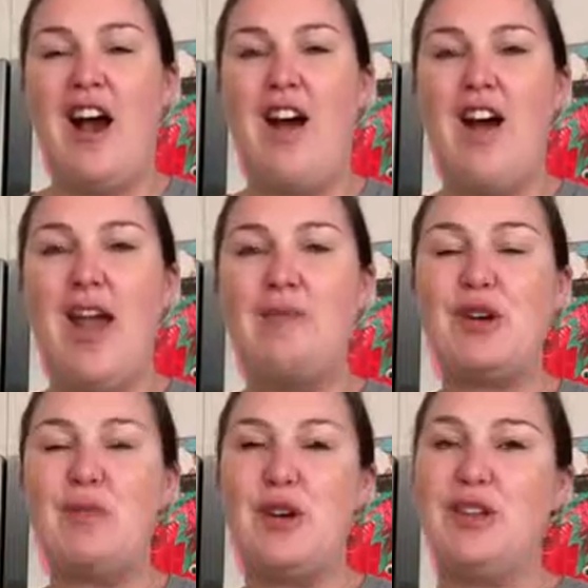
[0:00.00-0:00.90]
I am
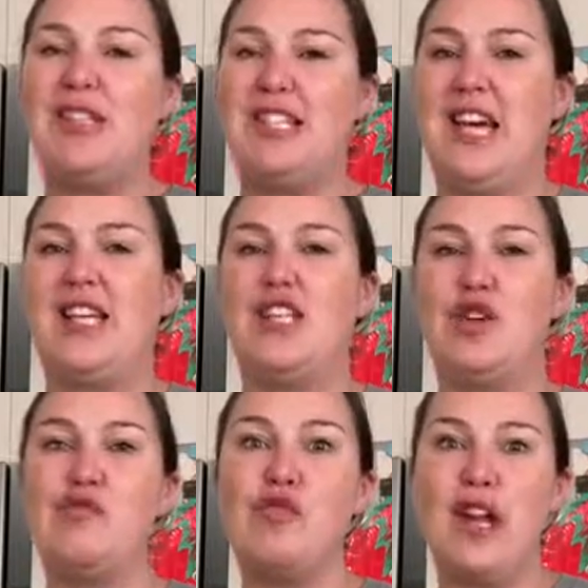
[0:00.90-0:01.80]
jumping on today to
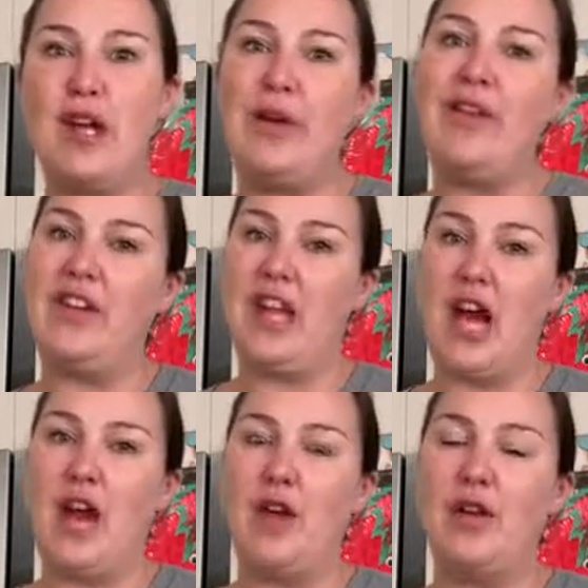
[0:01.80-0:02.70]
do a really quick
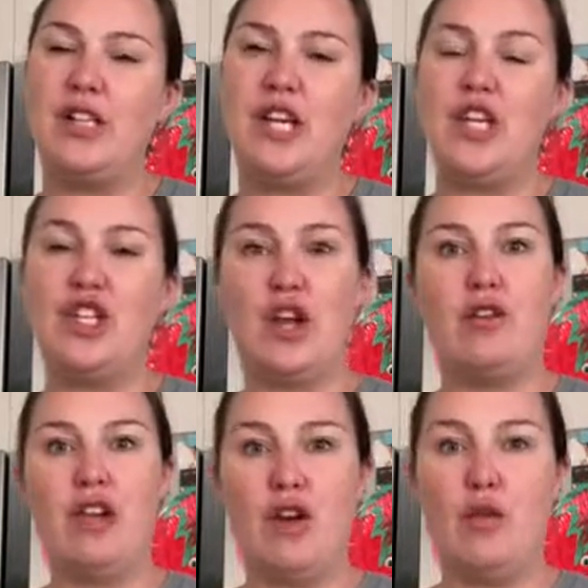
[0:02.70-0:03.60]
video to show
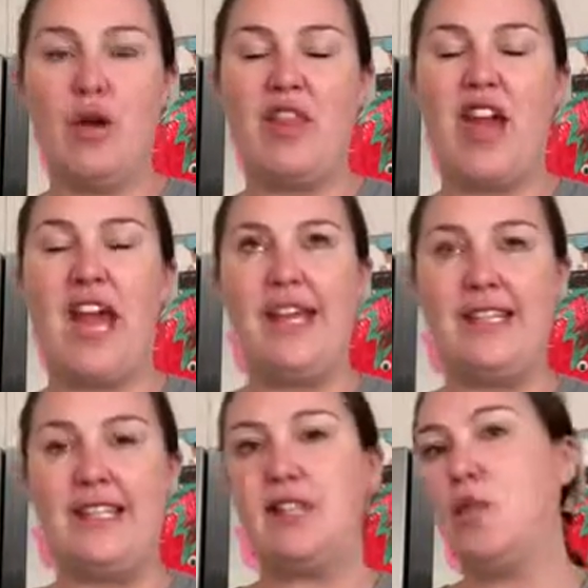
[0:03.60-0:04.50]
you the
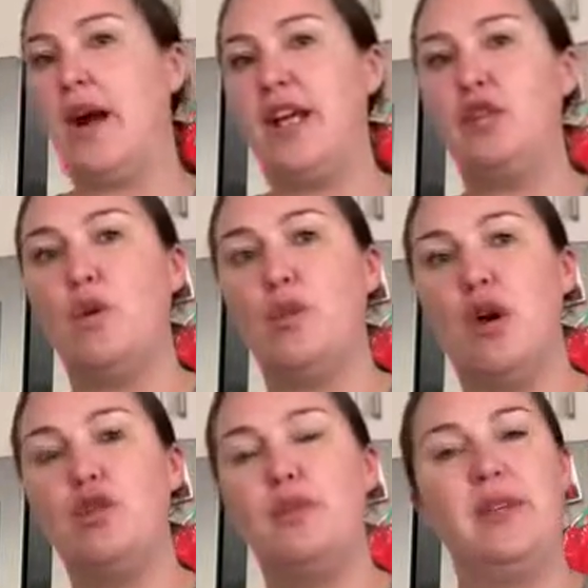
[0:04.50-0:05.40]
easiest way to
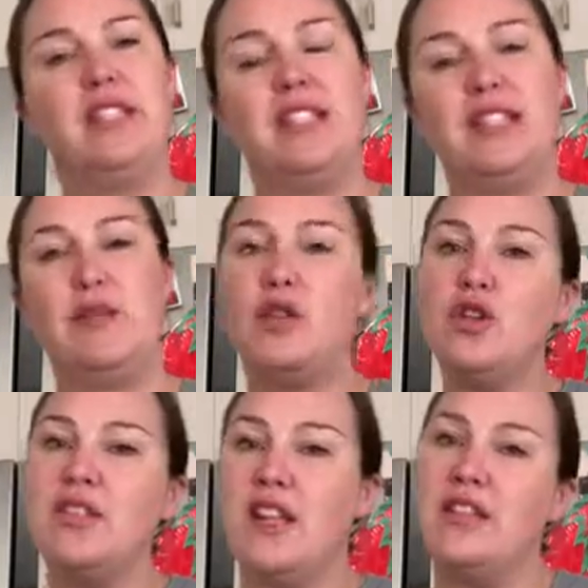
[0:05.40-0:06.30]
approach businesses with
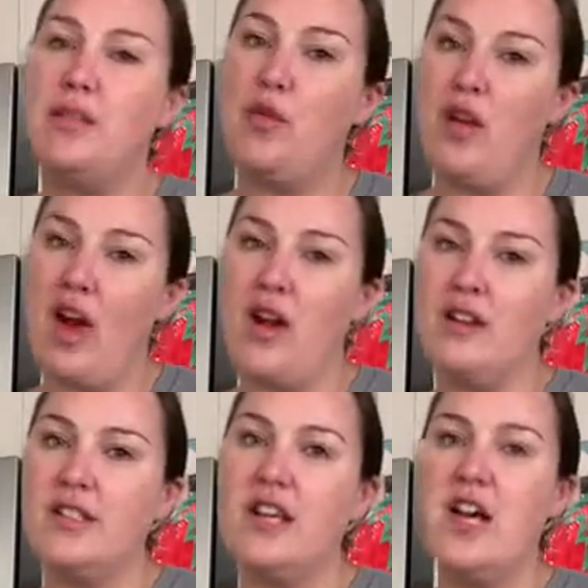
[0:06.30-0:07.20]
your Scentsy
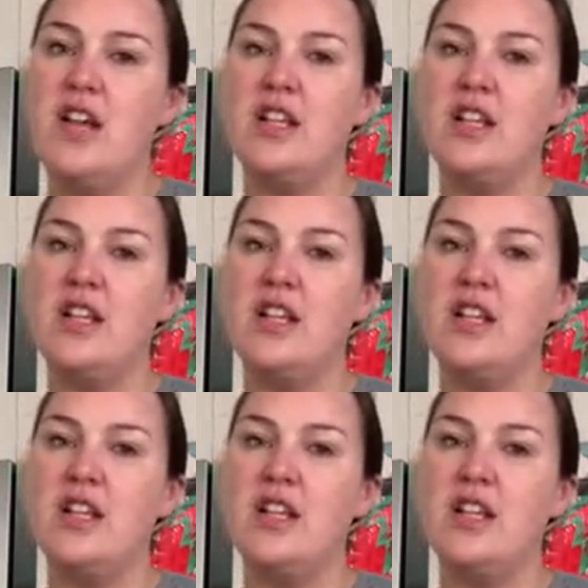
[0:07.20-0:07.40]
products.